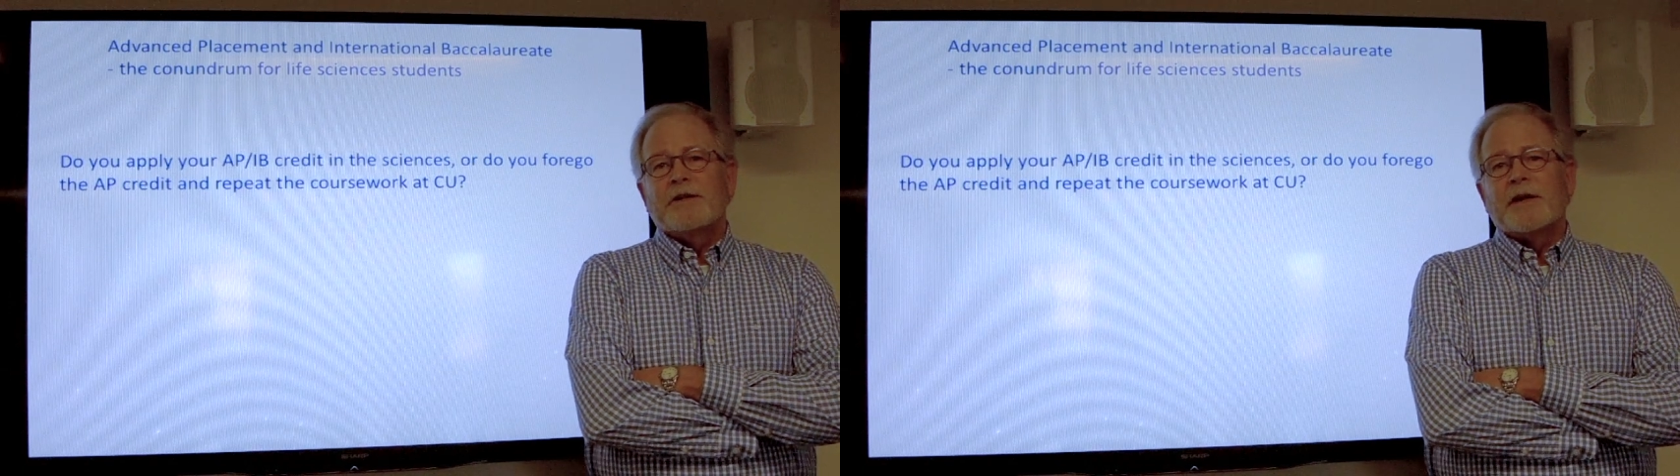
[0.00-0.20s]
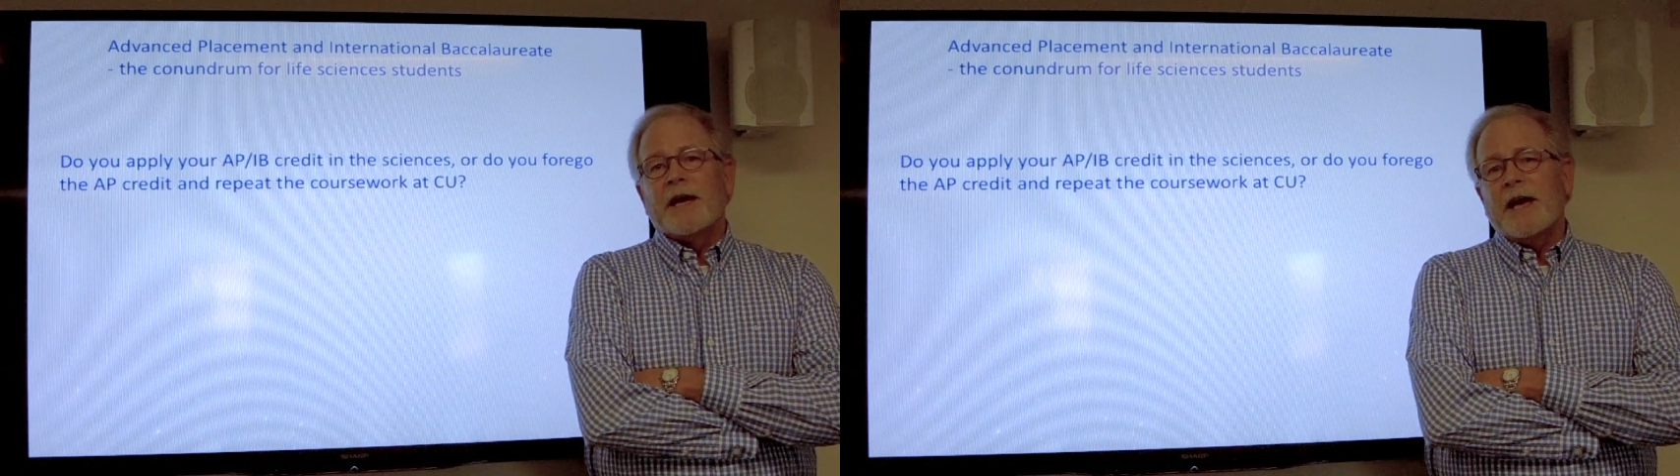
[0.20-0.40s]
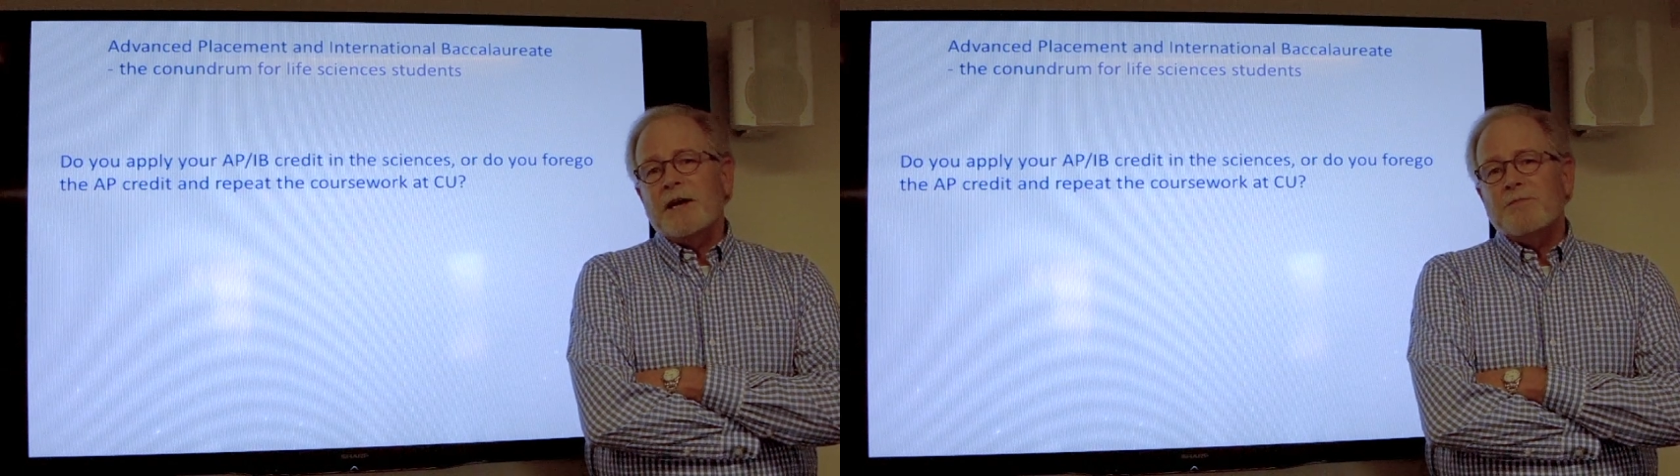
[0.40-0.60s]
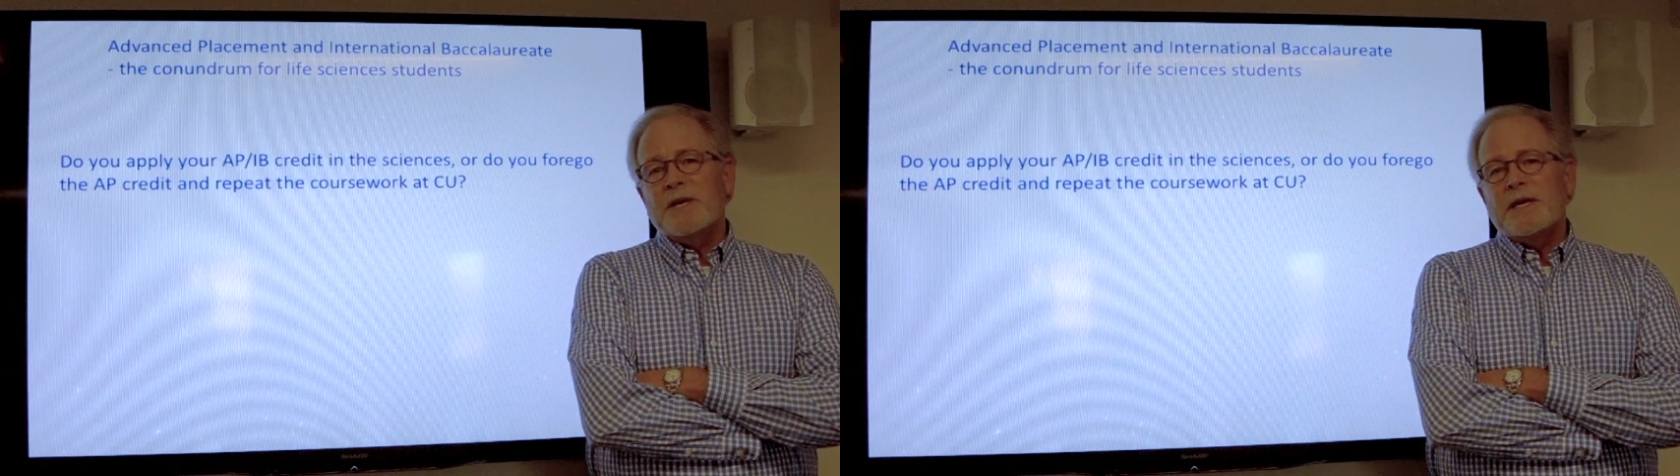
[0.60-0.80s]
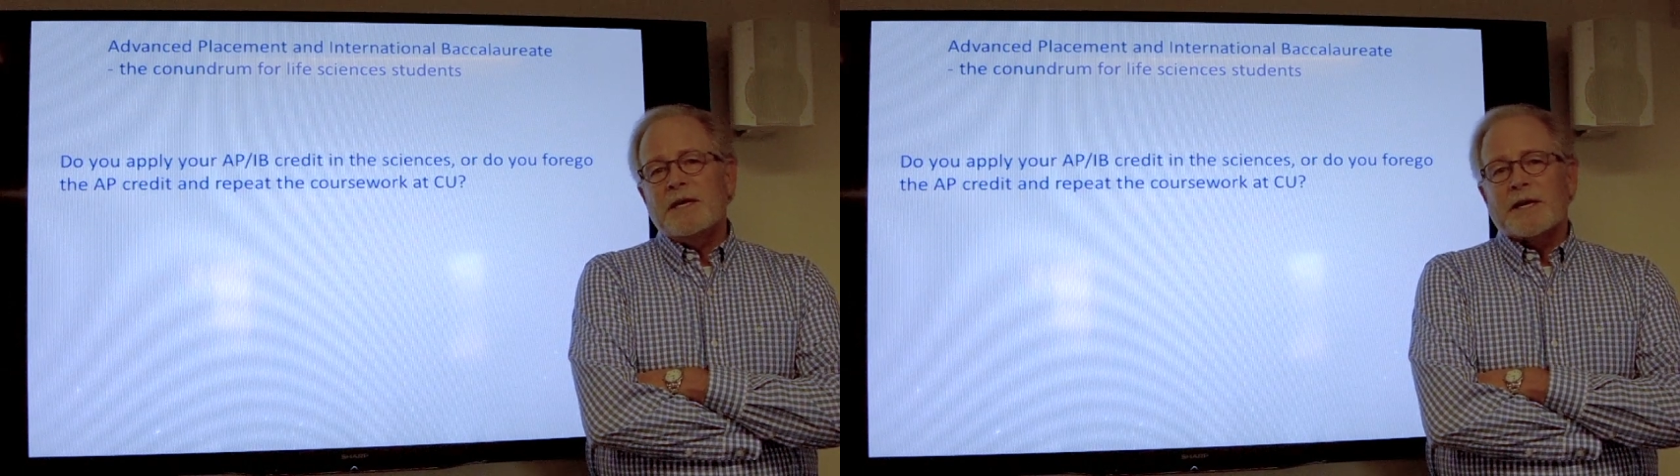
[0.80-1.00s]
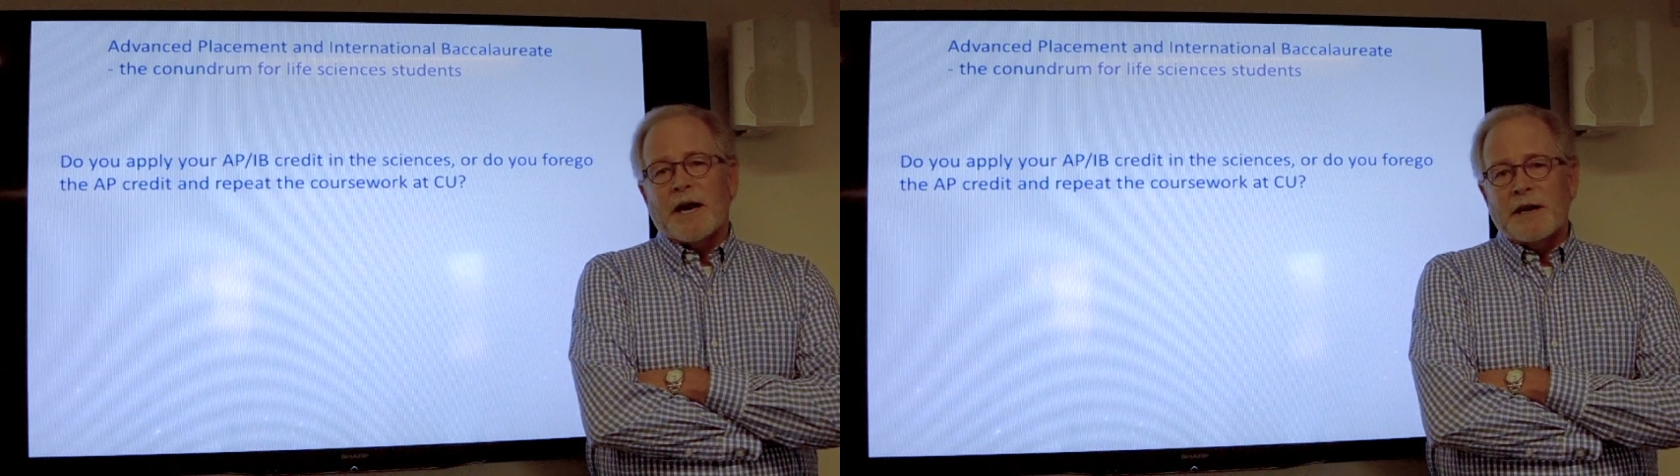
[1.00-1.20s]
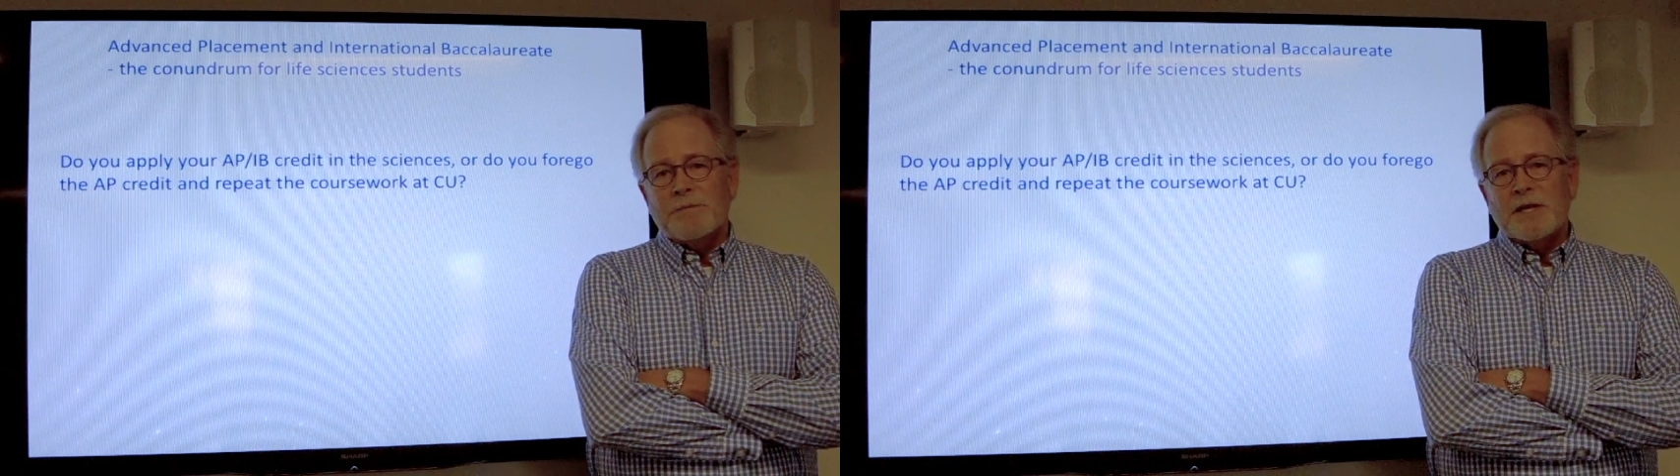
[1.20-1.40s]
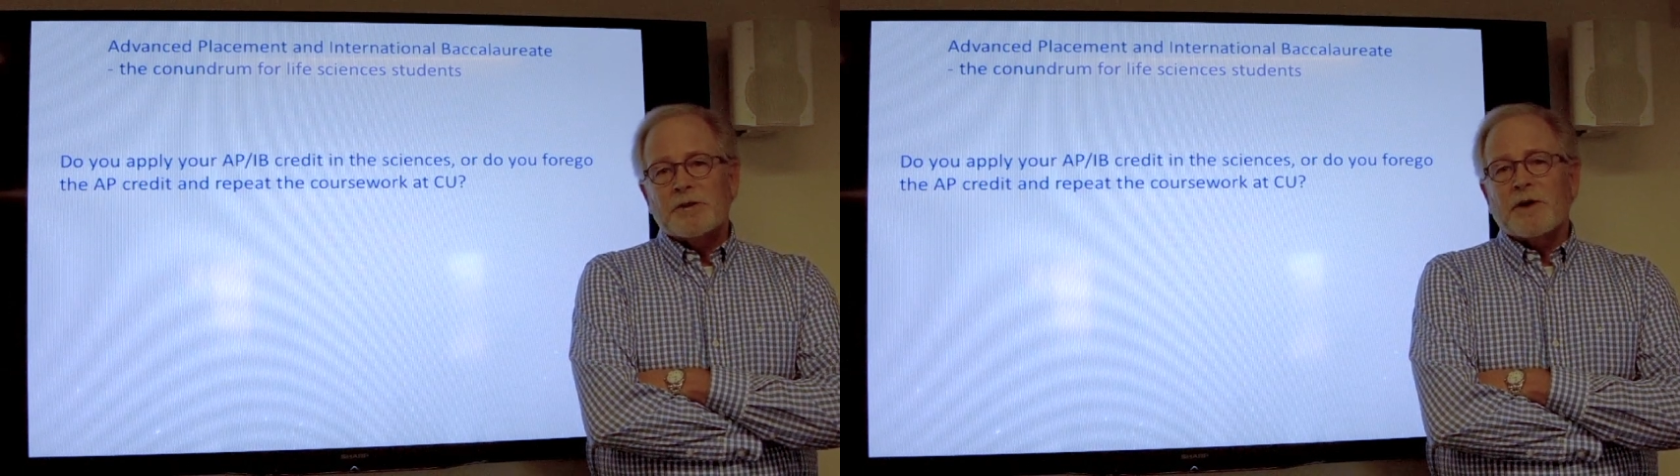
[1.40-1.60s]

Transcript: the AP and IB